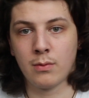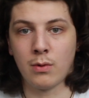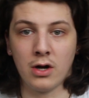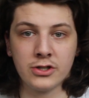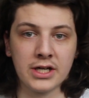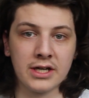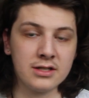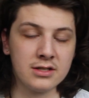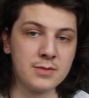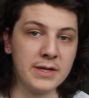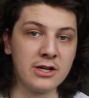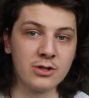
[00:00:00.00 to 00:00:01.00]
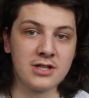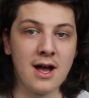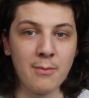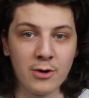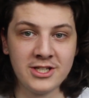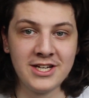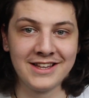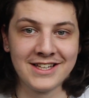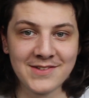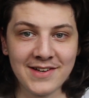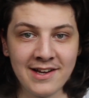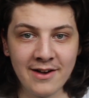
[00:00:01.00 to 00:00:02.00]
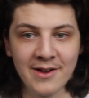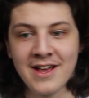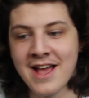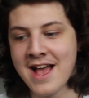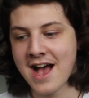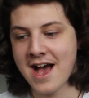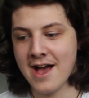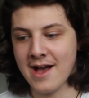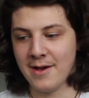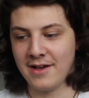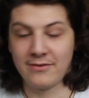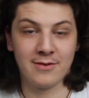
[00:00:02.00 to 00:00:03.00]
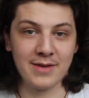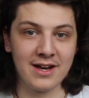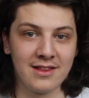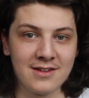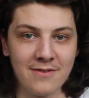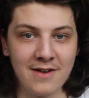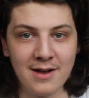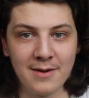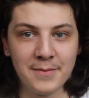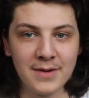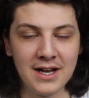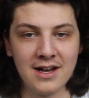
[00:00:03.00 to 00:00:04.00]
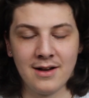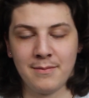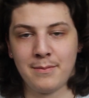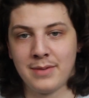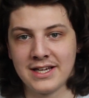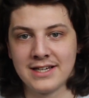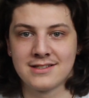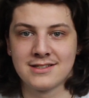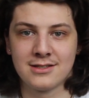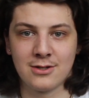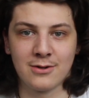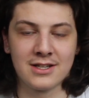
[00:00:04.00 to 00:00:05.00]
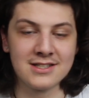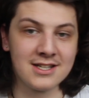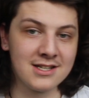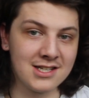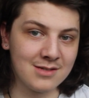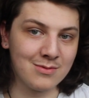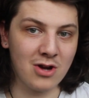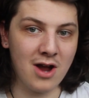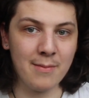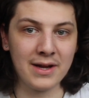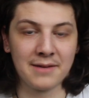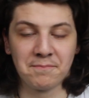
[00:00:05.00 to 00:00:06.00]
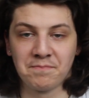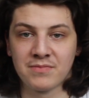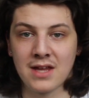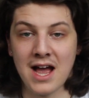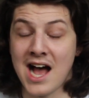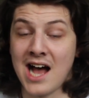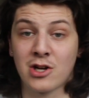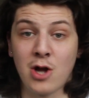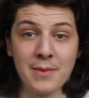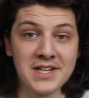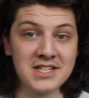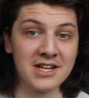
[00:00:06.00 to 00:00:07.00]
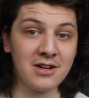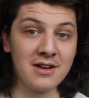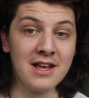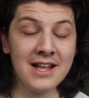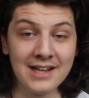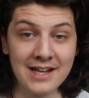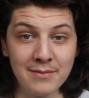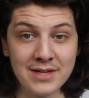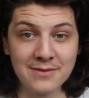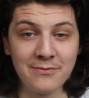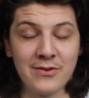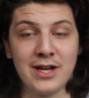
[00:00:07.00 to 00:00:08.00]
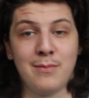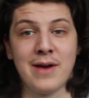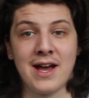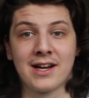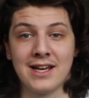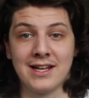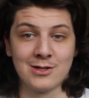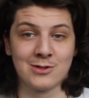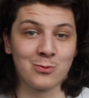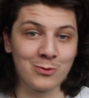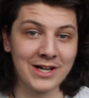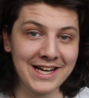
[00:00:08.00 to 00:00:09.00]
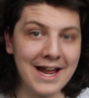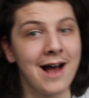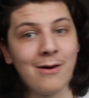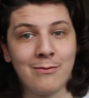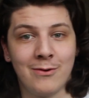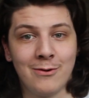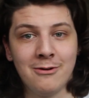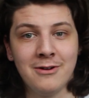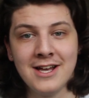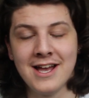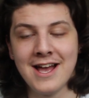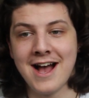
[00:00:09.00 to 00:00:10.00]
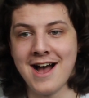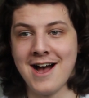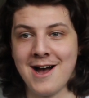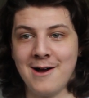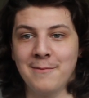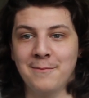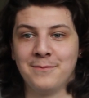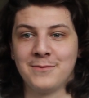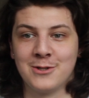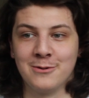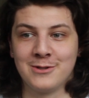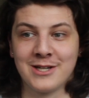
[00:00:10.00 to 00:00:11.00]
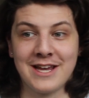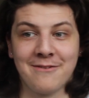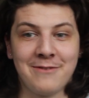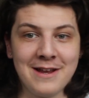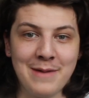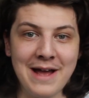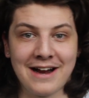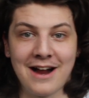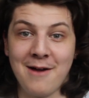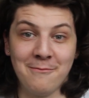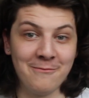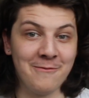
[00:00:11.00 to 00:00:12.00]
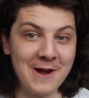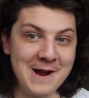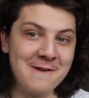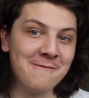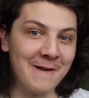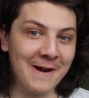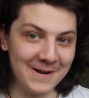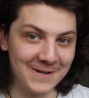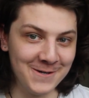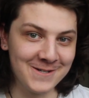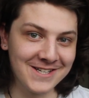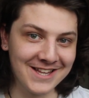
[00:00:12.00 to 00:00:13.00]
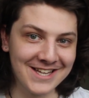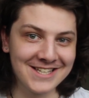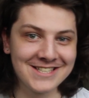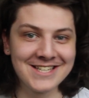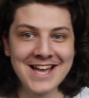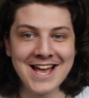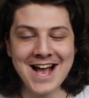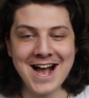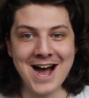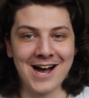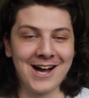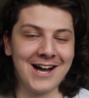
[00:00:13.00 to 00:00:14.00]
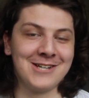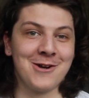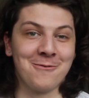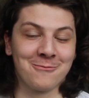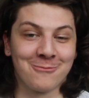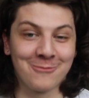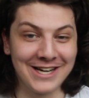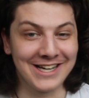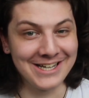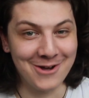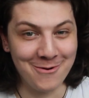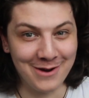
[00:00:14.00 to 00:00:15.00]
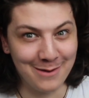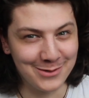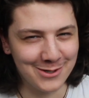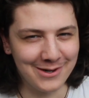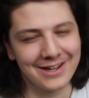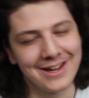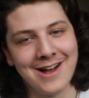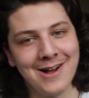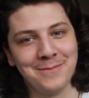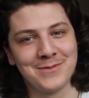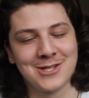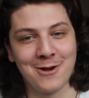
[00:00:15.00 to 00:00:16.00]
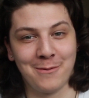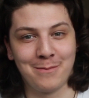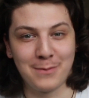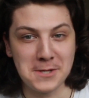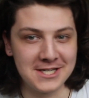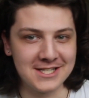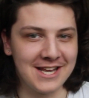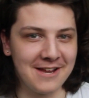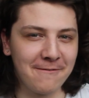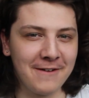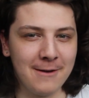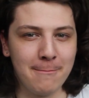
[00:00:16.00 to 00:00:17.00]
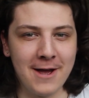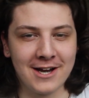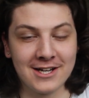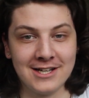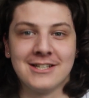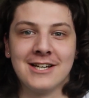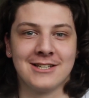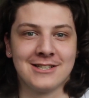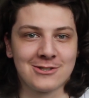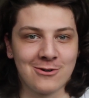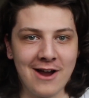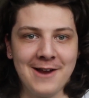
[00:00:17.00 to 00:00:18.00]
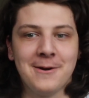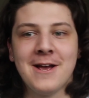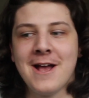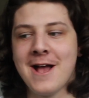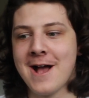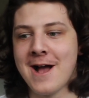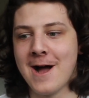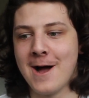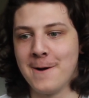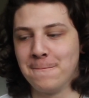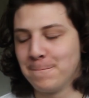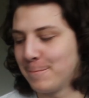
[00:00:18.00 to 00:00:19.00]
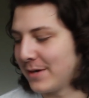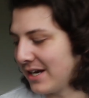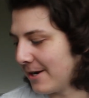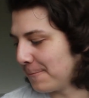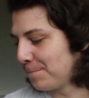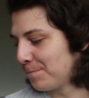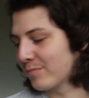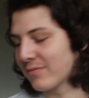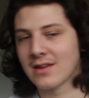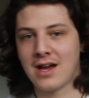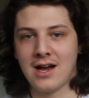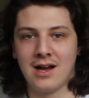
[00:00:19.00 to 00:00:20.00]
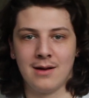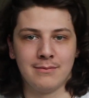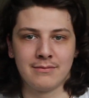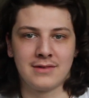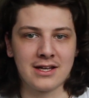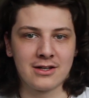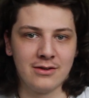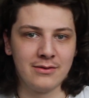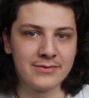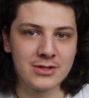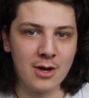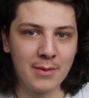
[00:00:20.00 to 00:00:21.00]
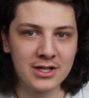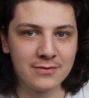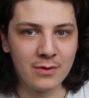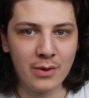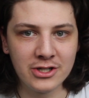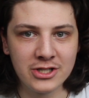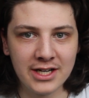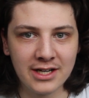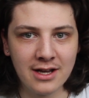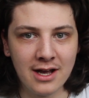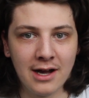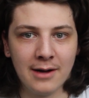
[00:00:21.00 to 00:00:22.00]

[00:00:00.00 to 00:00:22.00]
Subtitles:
watching and spending your time watching this video. If you made it this far, please do consider subscribing, commenting, leave me some feedback. It is really helpful to get feedback. I'm very, very new to this. I don't really know what I'm doing, so please leave feedback. It's great. Thank you so much for watching.